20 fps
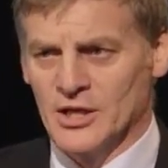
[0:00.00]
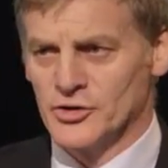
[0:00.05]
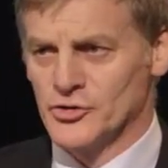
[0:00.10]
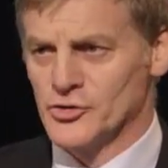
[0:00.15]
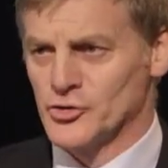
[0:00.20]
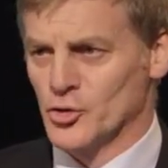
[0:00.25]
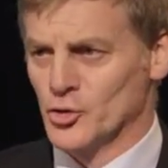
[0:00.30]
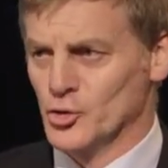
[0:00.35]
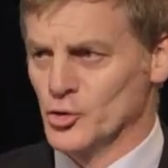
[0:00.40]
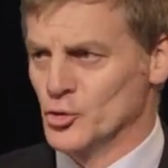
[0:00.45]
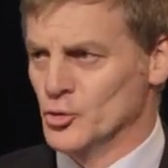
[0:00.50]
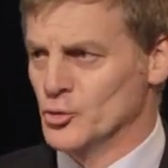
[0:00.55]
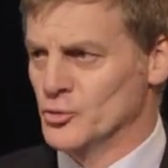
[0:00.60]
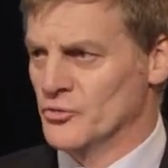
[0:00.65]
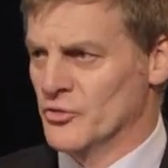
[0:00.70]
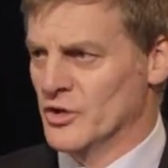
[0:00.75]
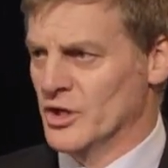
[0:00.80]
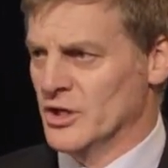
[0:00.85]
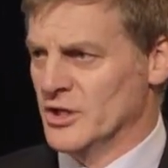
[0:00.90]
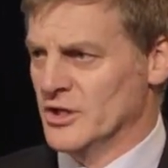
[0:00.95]
to
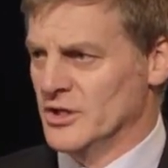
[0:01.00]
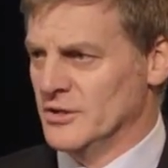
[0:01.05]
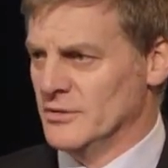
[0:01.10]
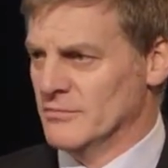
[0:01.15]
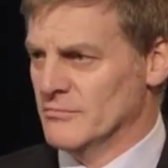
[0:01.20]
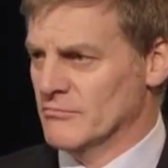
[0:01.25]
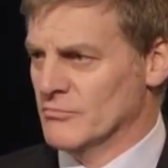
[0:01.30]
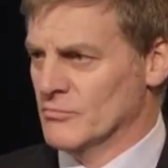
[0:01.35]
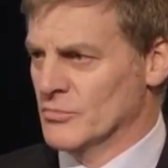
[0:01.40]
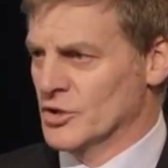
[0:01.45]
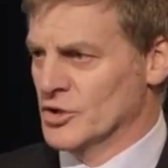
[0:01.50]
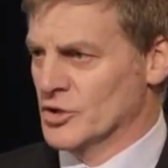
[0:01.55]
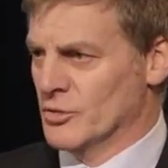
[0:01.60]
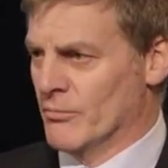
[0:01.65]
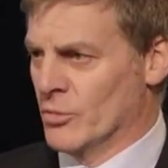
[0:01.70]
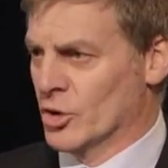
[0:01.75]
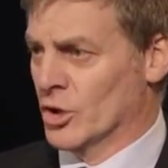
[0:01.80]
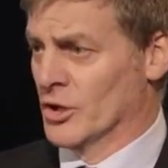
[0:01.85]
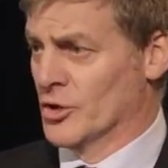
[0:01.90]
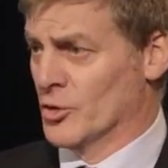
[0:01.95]
the
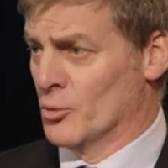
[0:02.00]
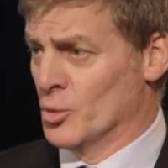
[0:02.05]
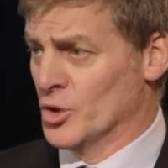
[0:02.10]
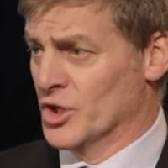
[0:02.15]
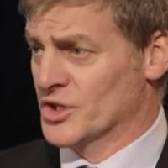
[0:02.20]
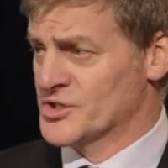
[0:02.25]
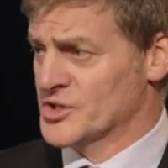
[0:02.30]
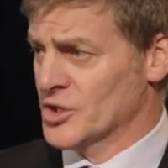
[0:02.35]
model that had worked